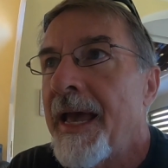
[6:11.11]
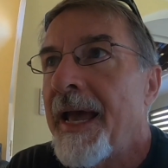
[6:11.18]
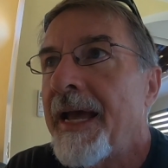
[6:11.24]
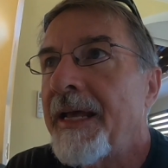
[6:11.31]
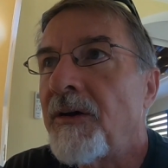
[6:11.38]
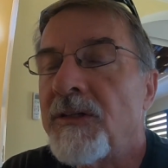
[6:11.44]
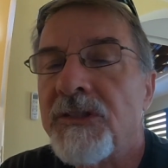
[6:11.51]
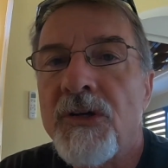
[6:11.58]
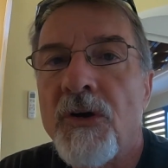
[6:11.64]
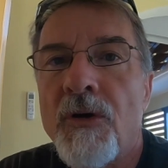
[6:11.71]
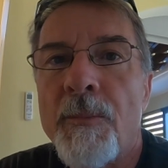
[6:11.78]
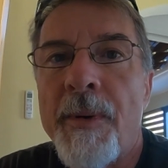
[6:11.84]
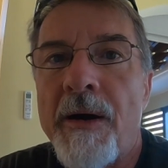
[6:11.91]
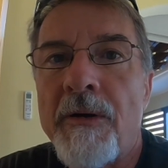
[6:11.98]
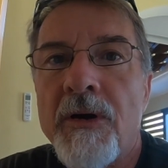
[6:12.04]
and also
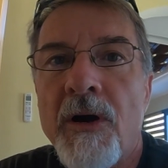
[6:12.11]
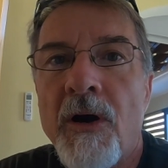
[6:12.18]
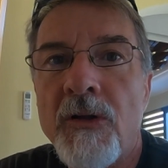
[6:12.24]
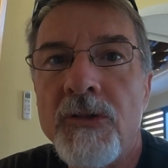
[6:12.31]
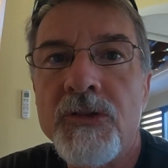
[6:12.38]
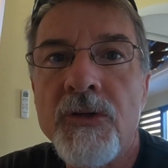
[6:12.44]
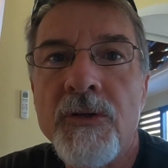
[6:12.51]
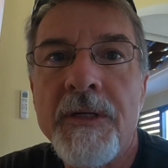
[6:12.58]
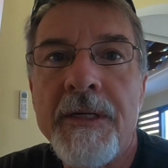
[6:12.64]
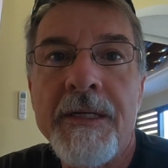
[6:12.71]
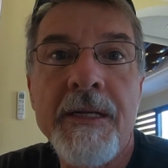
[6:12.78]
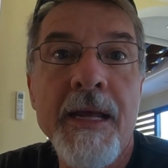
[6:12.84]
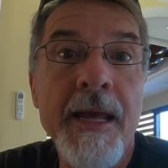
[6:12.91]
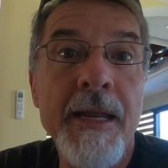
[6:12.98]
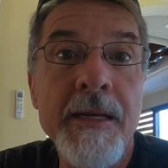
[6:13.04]
about culture
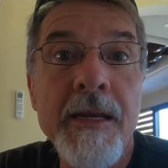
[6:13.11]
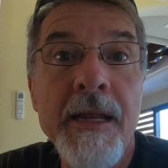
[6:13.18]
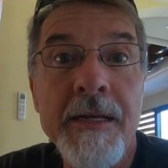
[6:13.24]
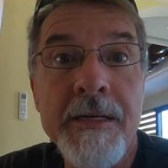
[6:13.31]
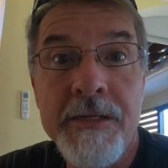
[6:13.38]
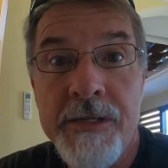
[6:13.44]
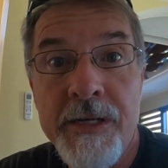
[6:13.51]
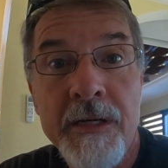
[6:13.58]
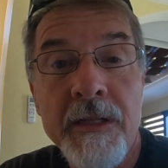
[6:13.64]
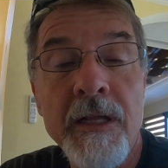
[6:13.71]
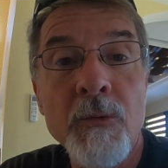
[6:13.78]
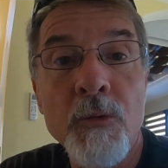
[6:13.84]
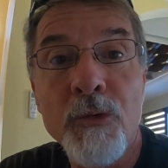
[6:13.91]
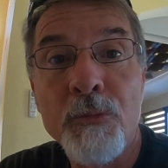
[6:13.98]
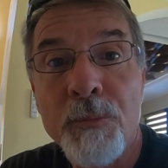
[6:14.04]
and
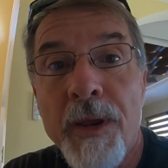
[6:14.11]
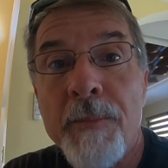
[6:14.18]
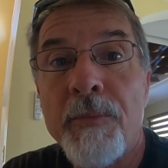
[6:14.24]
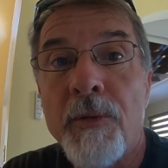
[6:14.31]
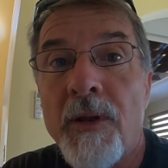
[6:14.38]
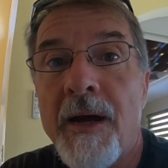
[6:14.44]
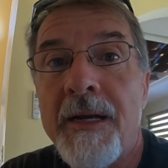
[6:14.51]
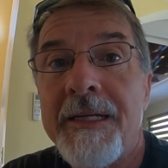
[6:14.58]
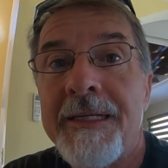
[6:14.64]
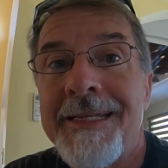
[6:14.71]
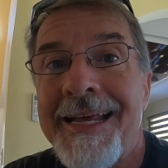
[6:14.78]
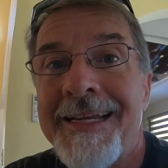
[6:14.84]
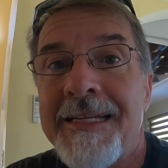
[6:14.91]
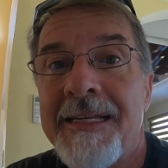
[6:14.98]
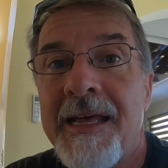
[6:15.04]
dealing with people on a
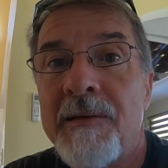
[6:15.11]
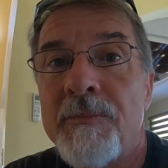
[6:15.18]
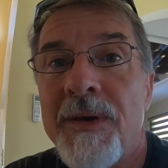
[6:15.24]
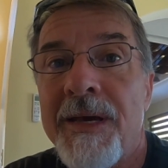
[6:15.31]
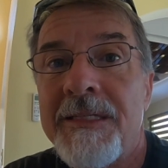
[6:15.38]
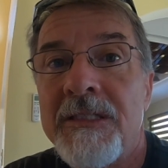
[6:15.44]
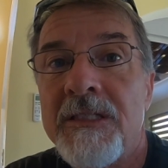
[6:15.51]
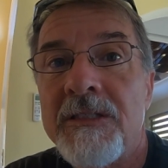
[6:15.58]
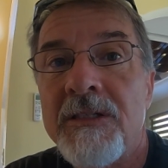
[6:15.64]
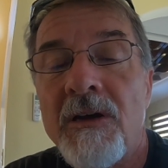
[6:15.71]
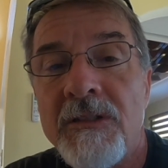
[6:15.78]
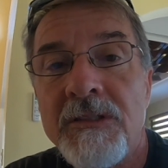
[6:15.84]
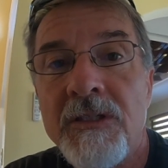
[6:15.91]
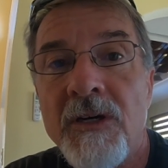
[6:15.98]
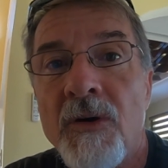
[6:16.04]
day-to-day basis
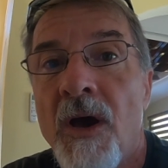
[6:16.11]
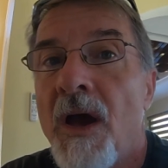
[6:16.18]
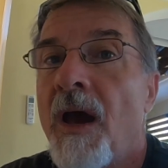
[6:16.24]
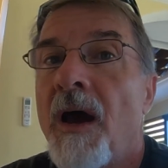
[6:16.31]
also,